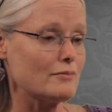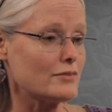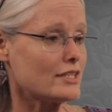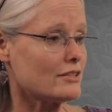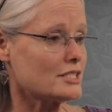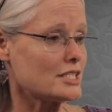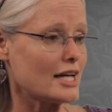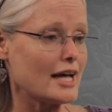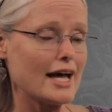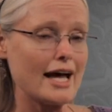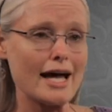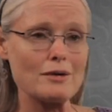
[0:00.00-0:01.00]
There's
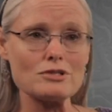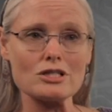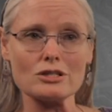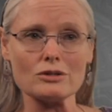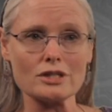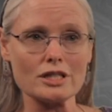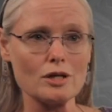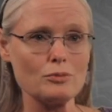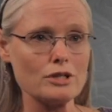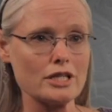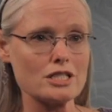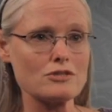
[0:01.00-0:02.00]
absolutely a
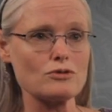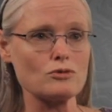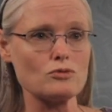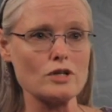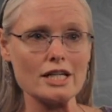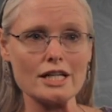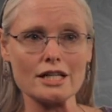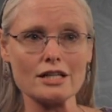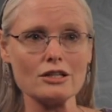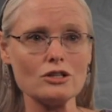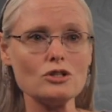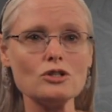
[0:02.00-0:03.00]
place for reading
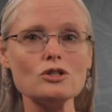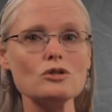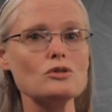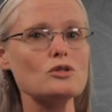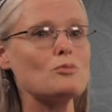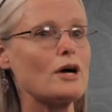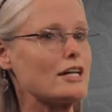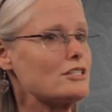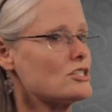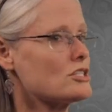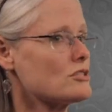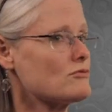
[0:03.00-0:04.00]
huge
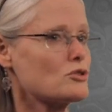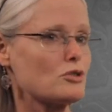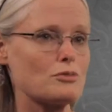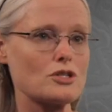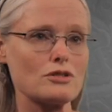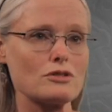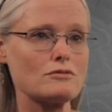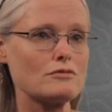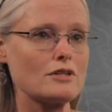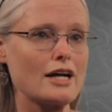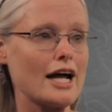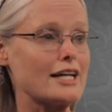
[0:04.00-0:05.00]
passages of scripture
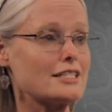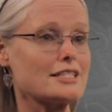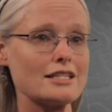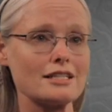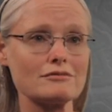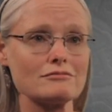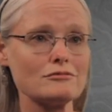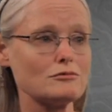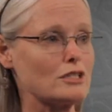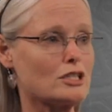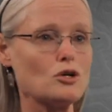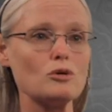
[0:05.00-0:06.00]
at a sitting.
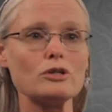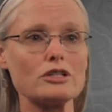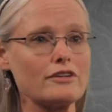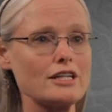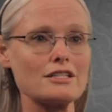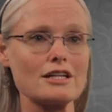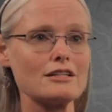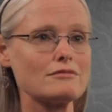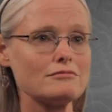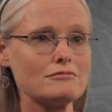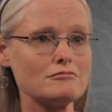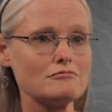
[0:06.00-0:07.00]
Read the whole book of Isaiah.
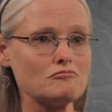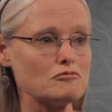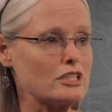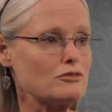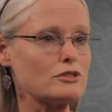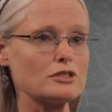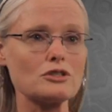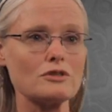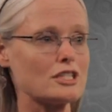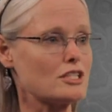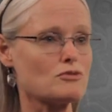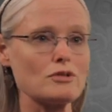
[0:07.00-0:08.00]
Read 1
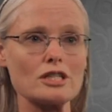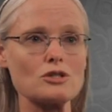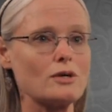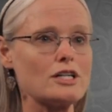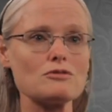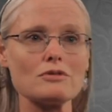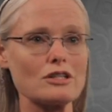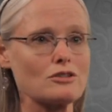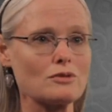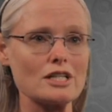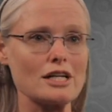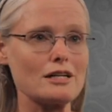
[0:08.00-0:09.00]
Corinthians, read it twice, read it
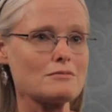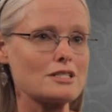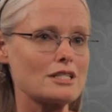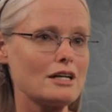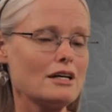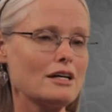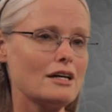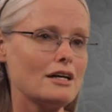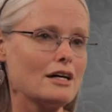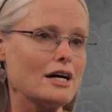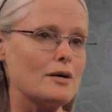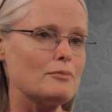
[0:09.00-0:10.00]
3 times.
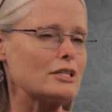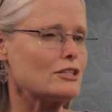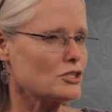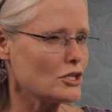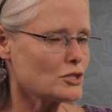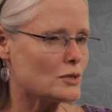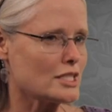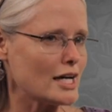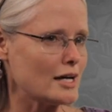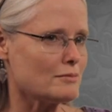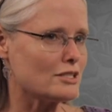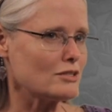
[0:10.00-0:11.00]
But there's also a
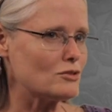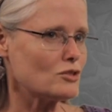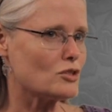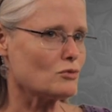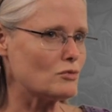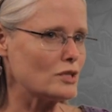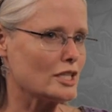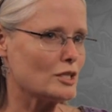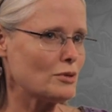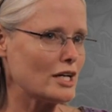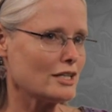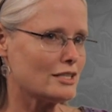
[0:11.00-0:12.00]
time to really
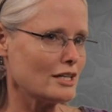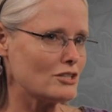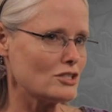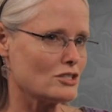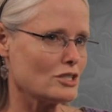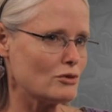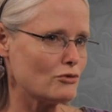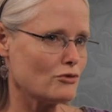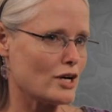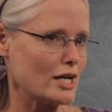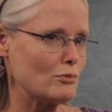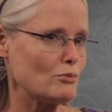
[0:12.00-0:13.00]
pay attention to the
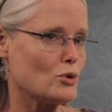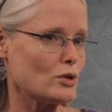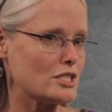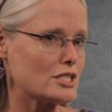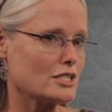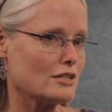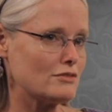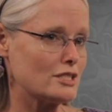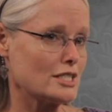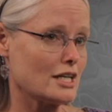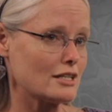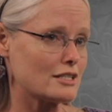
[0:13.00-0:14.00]
fine points of the
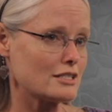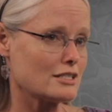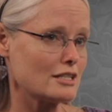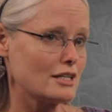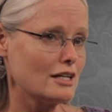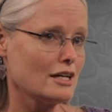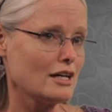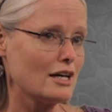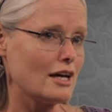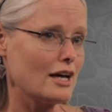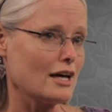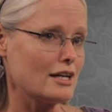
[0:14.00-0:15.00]
text.
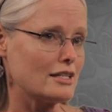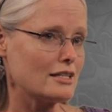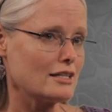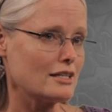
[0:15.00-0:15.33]
And